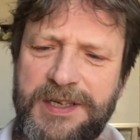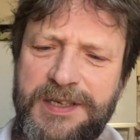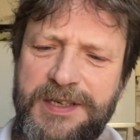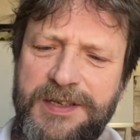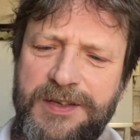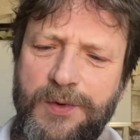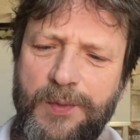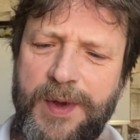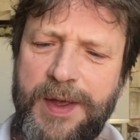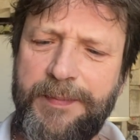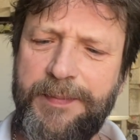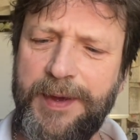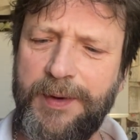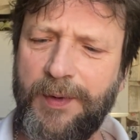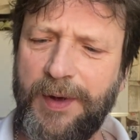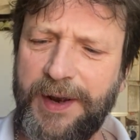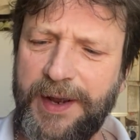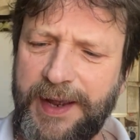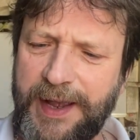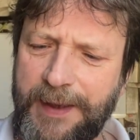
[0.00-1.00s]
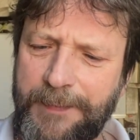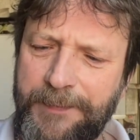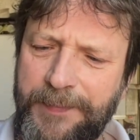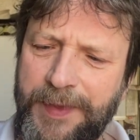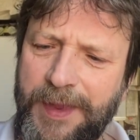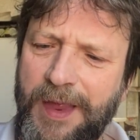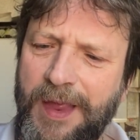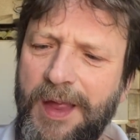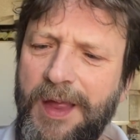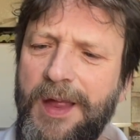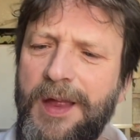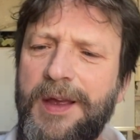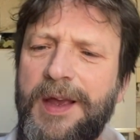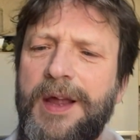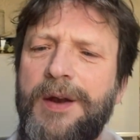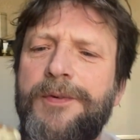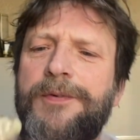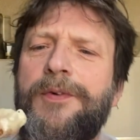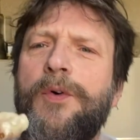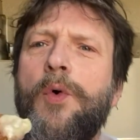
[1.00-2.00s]
This is the Whitby one again.
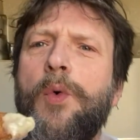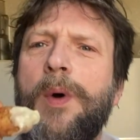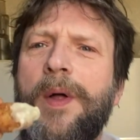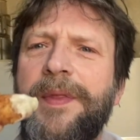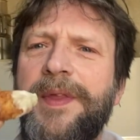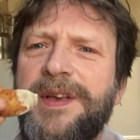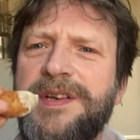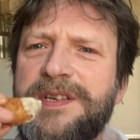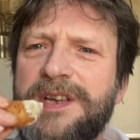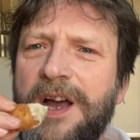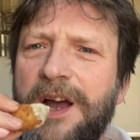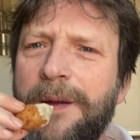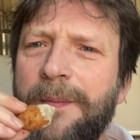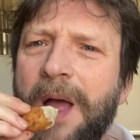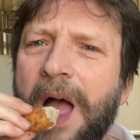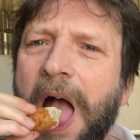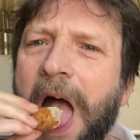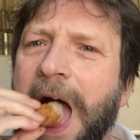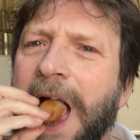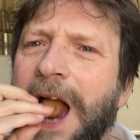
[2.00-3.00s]
Get a full one this time.